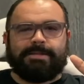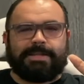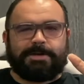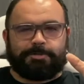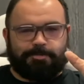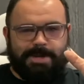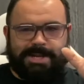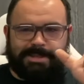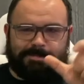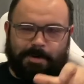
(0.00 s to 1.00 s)
letters
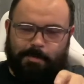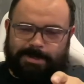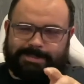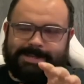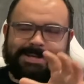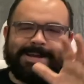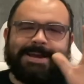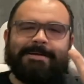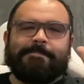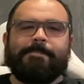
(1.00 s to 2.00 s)
mean at the moment,
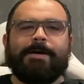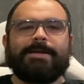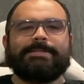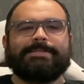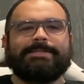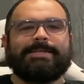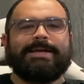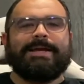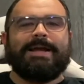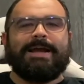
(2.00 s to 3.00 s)
but
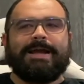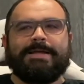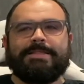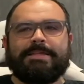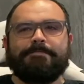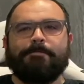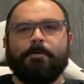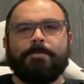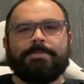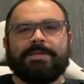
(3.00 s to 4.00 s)
they
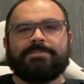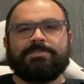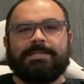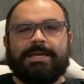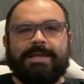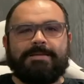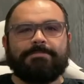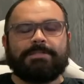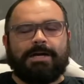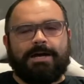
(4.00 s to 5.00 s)
form this
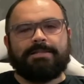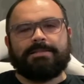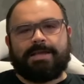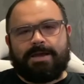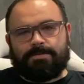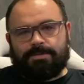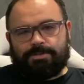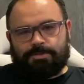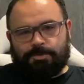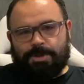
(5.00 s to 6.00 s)
team to hunt
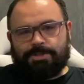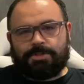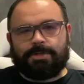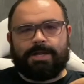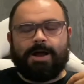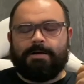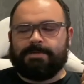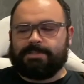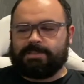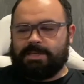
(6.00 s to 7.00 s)
down this creature, and
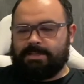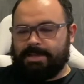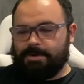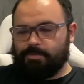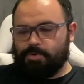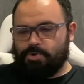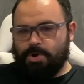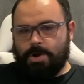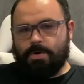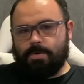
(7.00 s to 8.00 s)
obviously they don't
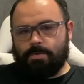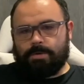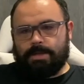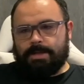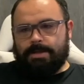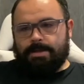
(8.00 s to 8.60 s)
know